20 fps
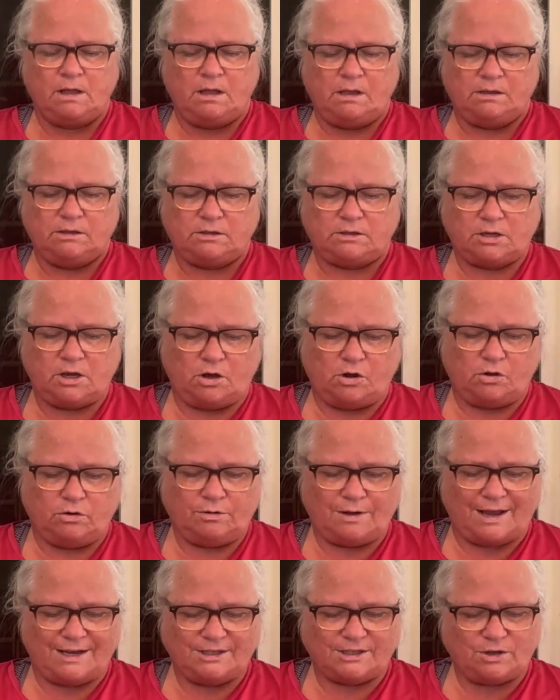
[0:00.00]
So
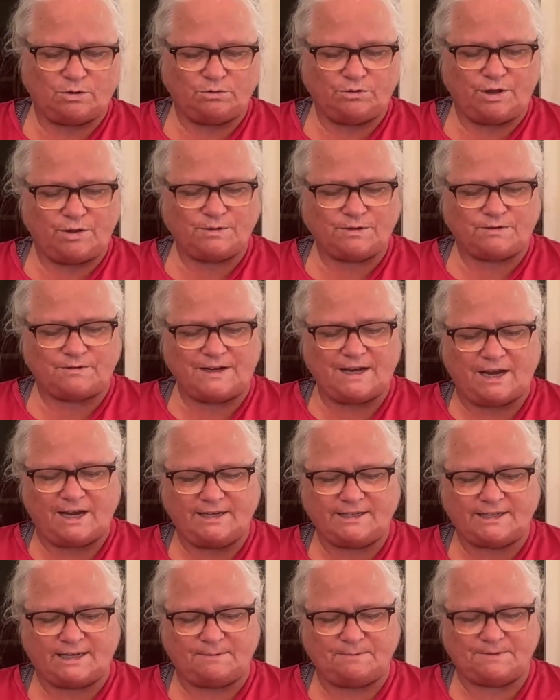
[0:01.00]
I sold those 3
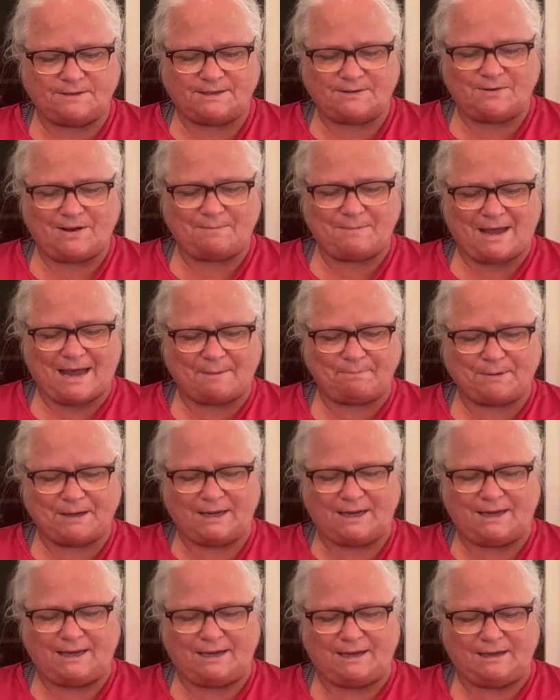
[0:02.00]
items, so I'm
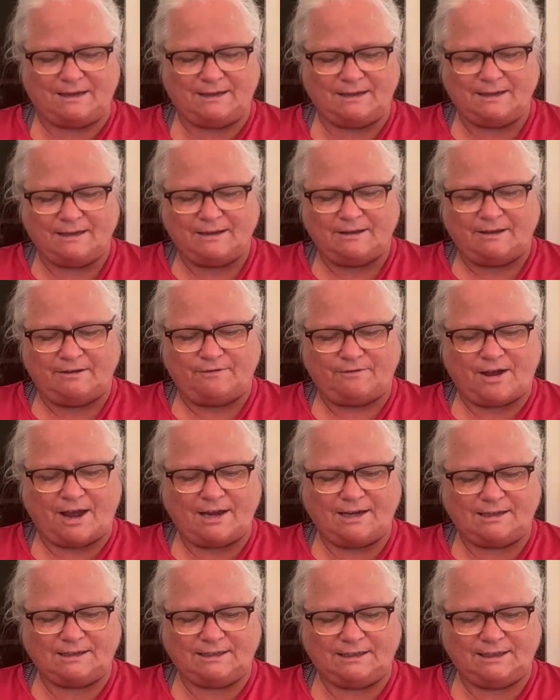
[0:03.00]
happy.
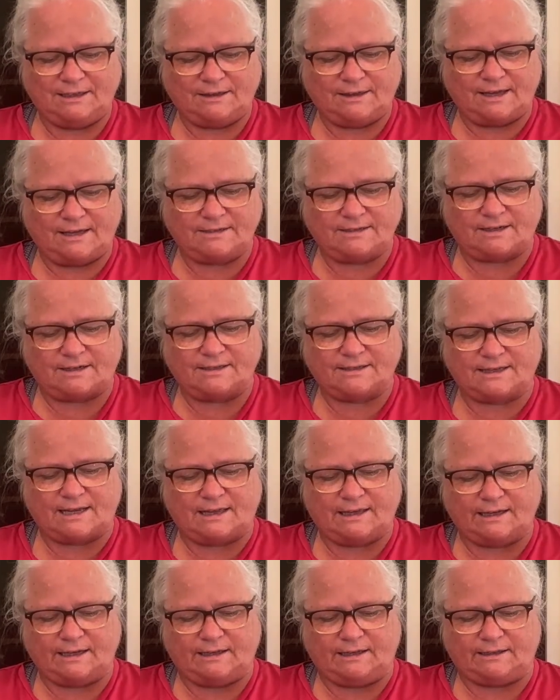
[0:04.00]
Finally, things are
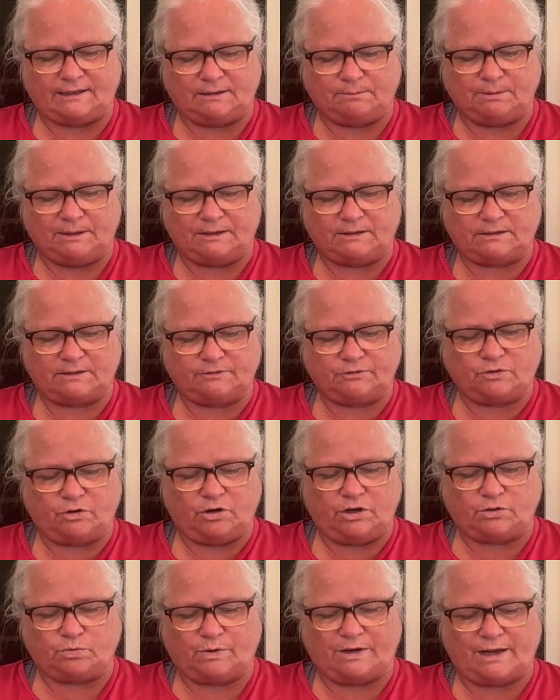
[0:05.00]
selling a little bit. Of
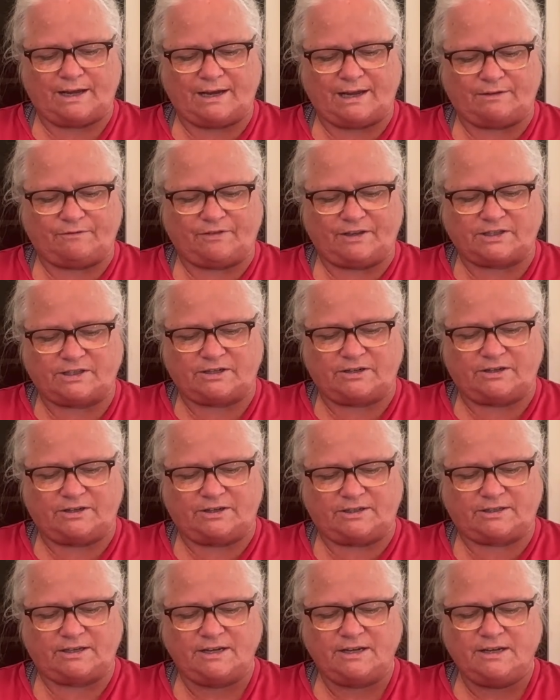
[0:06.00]
course, when I get
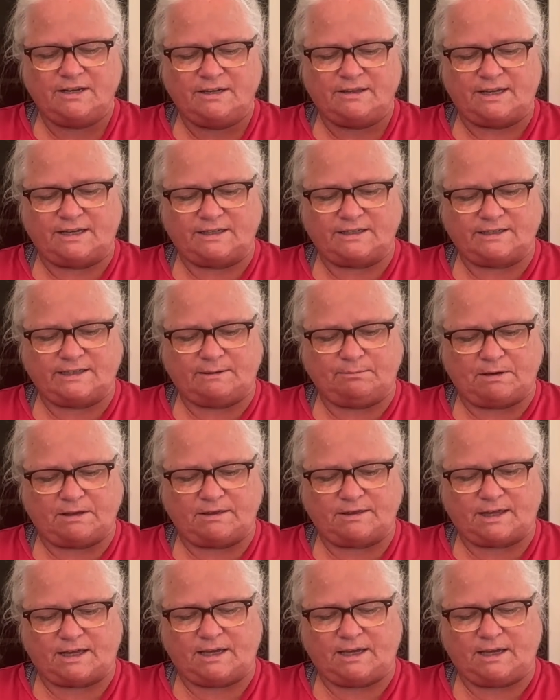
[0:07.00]
visitors, they can see my
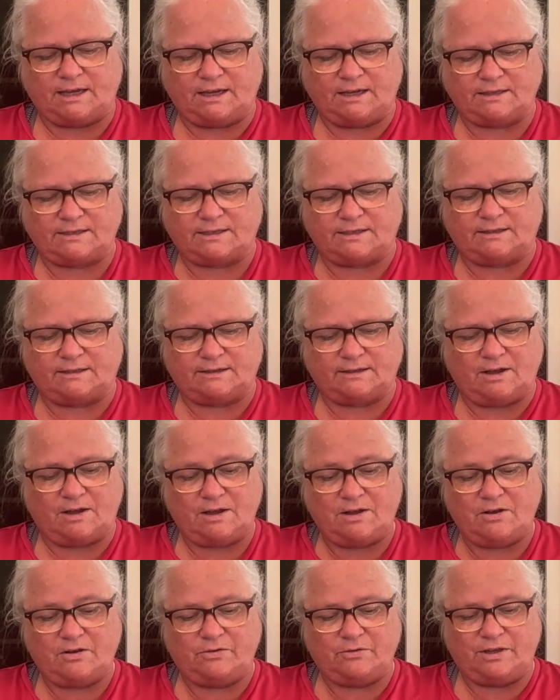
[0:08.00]
things and,
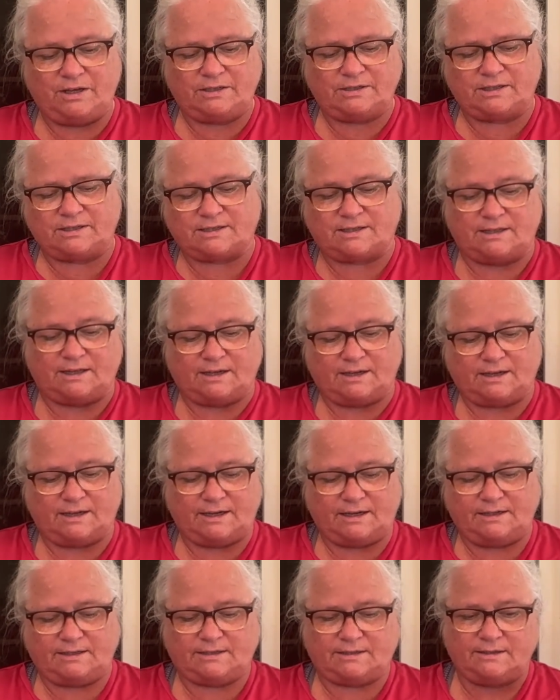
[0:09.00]
oh, this is
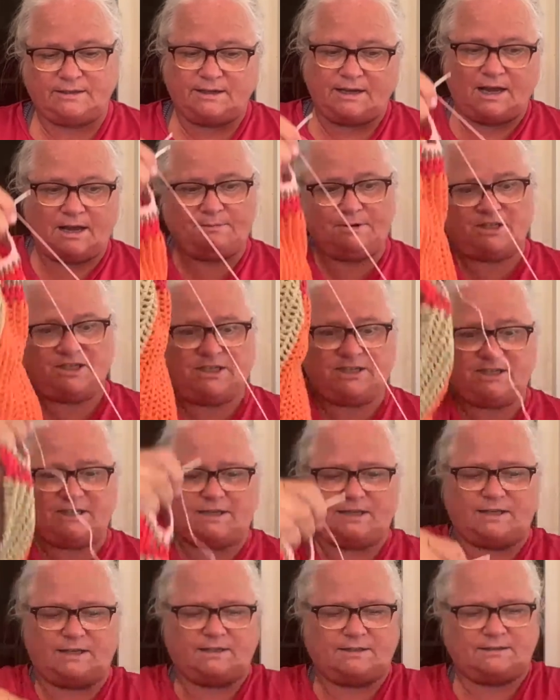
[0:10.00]
nice. How much is
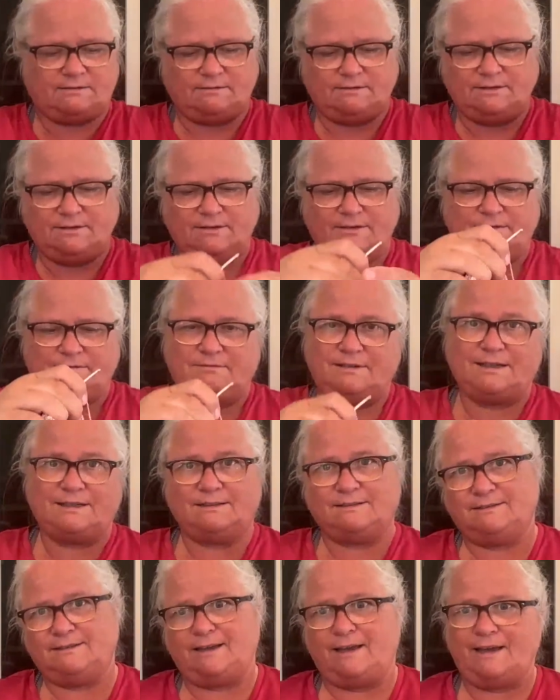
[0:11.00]
it?
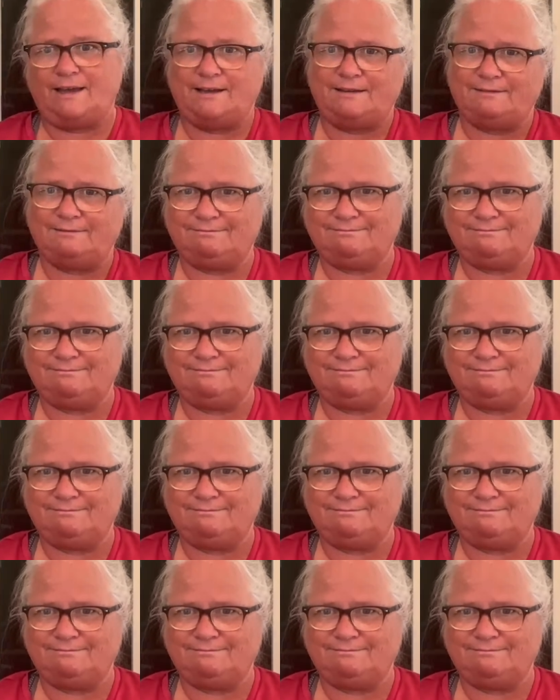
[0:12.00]
Oh, yeah.